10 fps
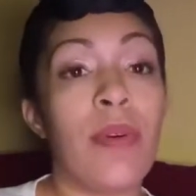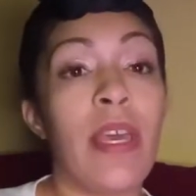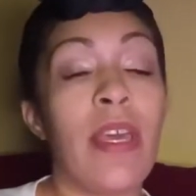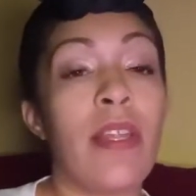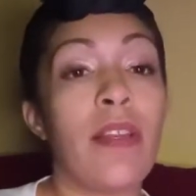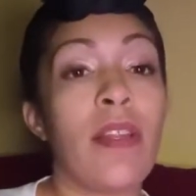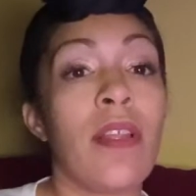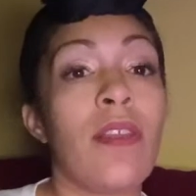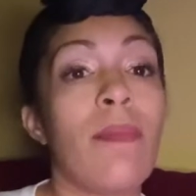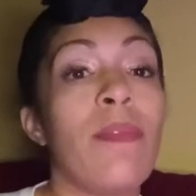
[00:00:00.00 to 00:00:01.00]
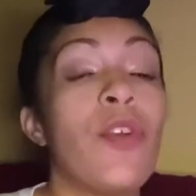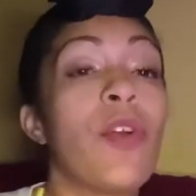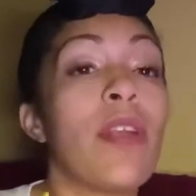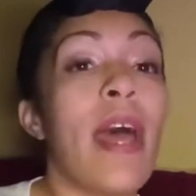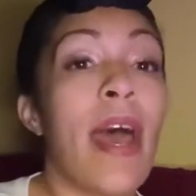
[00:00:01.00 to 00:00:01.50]
and
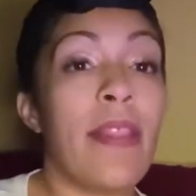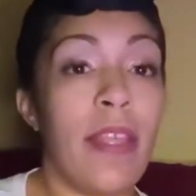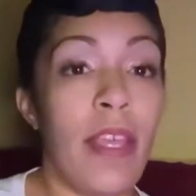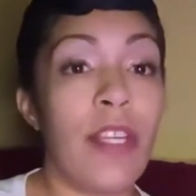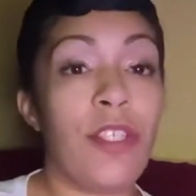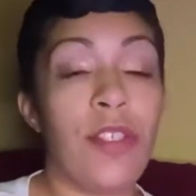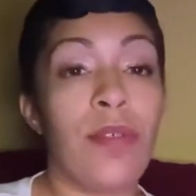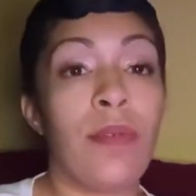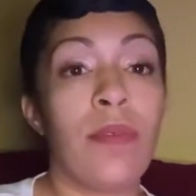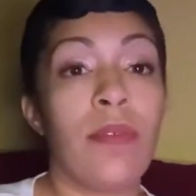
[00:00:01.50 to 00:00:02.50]
you're not the issue.